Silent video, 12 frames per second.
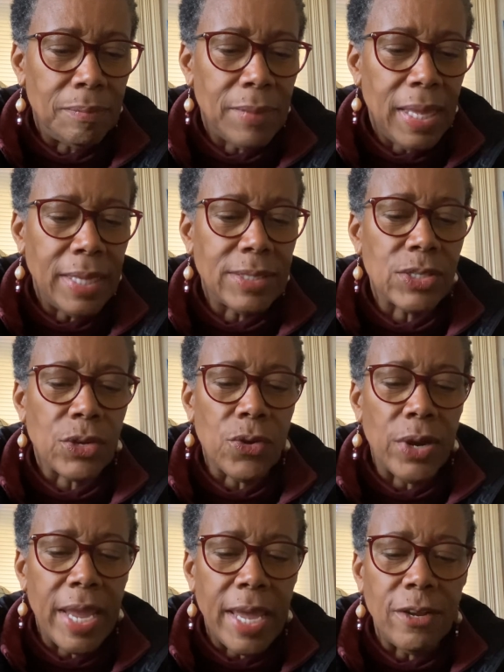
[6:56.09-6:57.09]
It's the
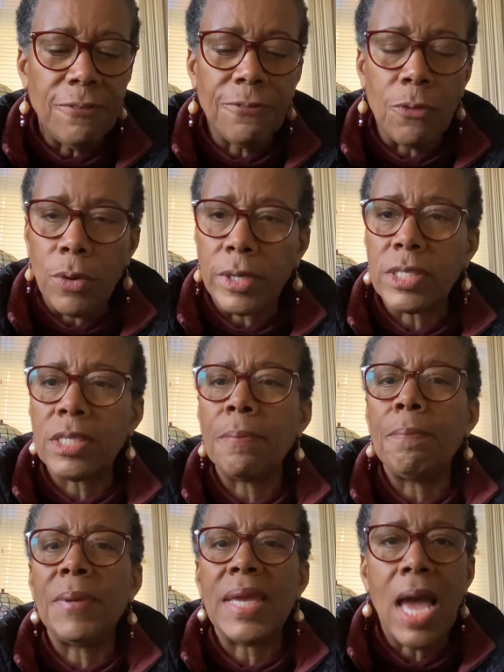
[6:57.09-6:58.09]
creative force
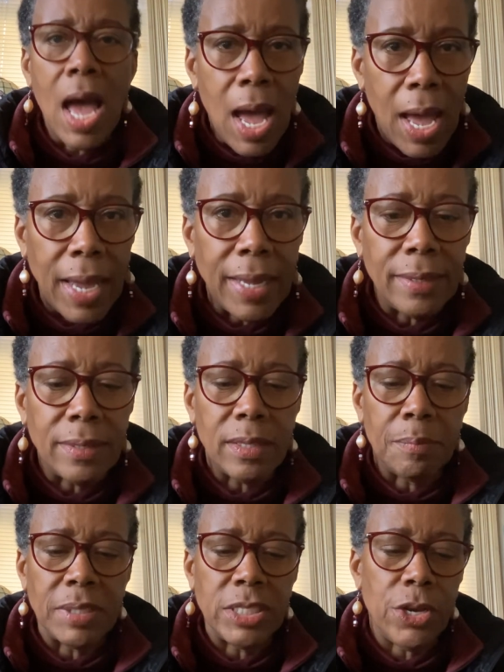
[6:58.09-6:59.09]
behind the
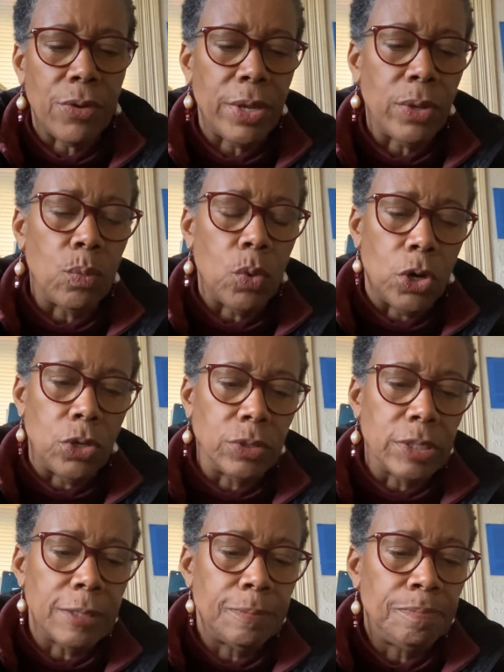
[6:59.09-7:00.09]
material world.